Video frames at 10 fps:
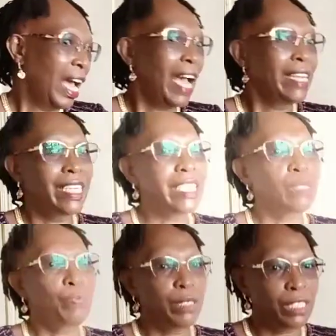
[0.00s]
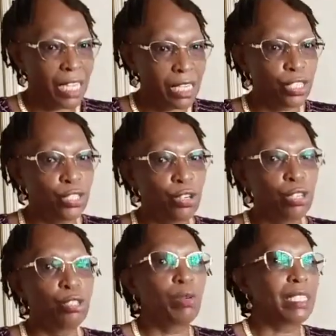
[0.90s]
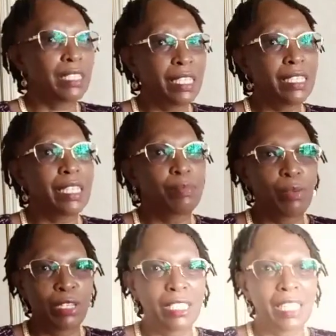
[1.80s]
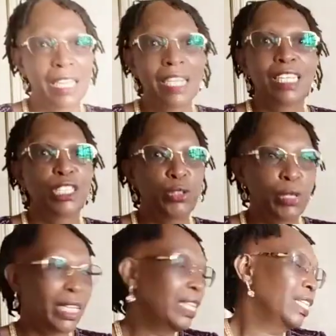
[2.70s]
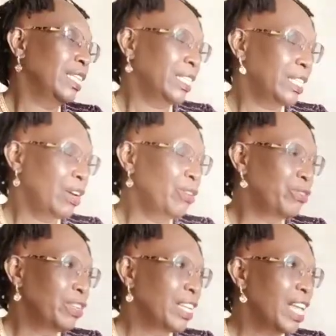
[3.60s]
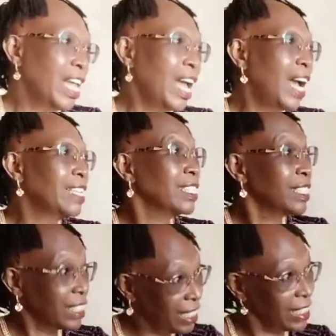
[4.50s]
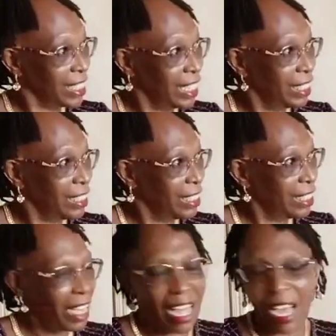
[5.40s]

And its potential to assist the body to heal itself. And since then, I